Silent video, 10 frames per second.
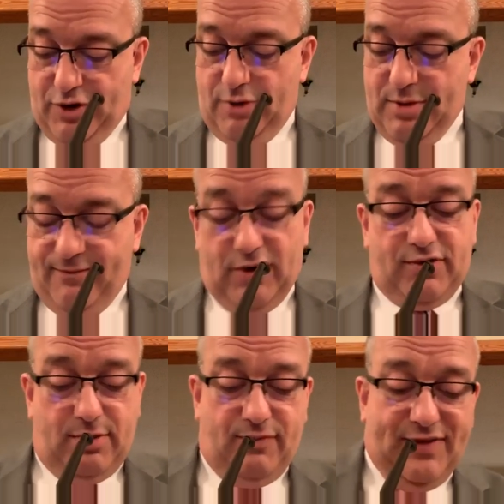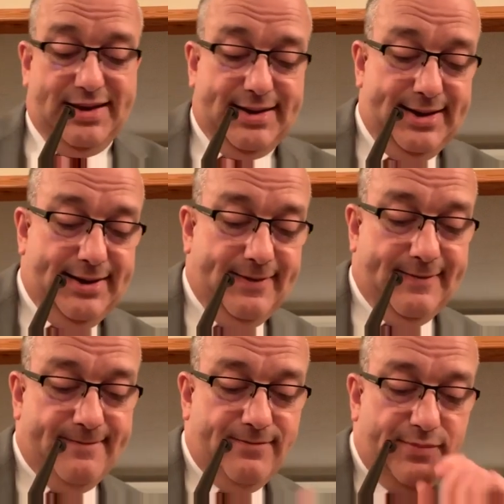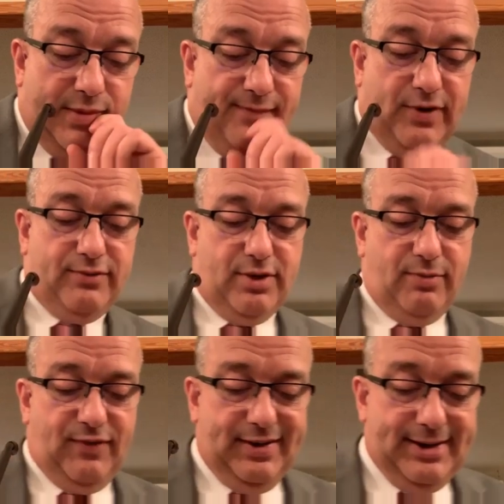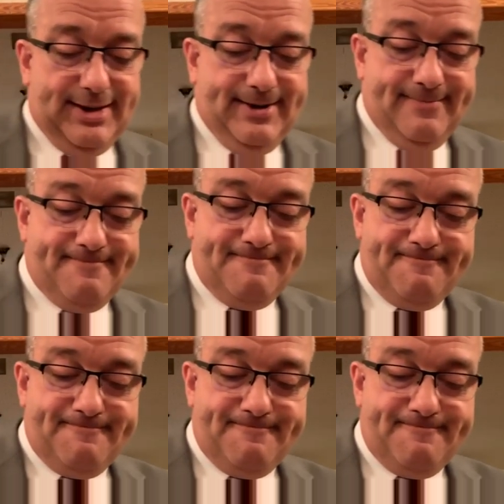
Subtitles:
Excuse me, verse number 15. Verse number 15.